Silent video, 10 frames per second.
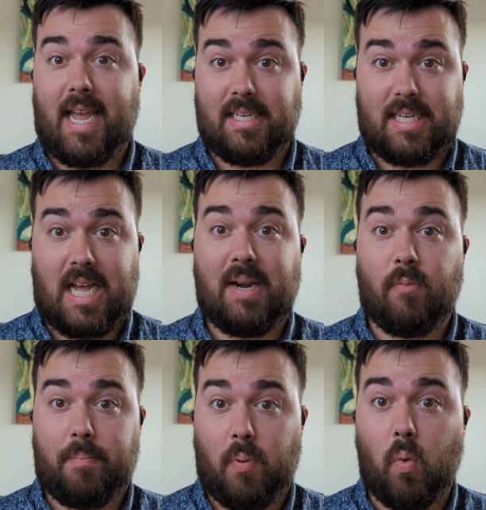and time
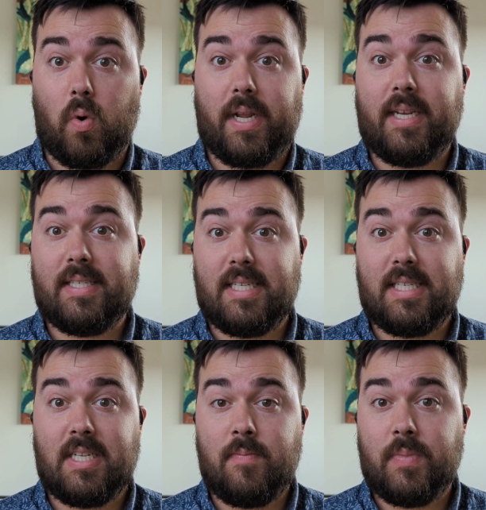reporting
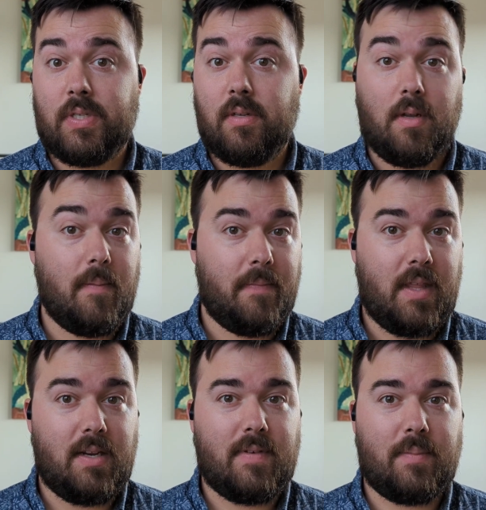systems,
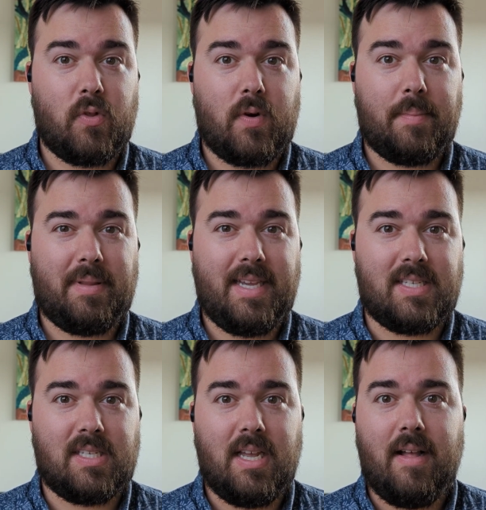then you've come to the right
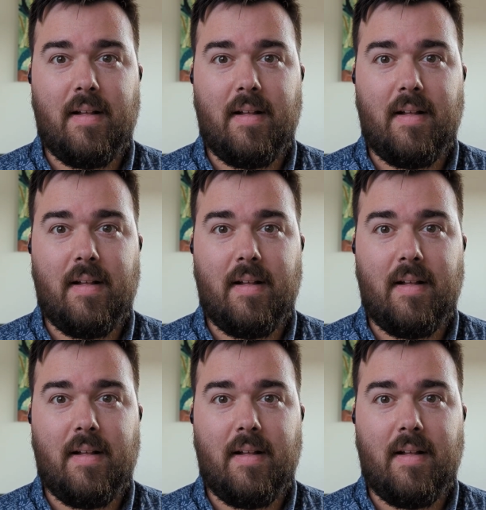place.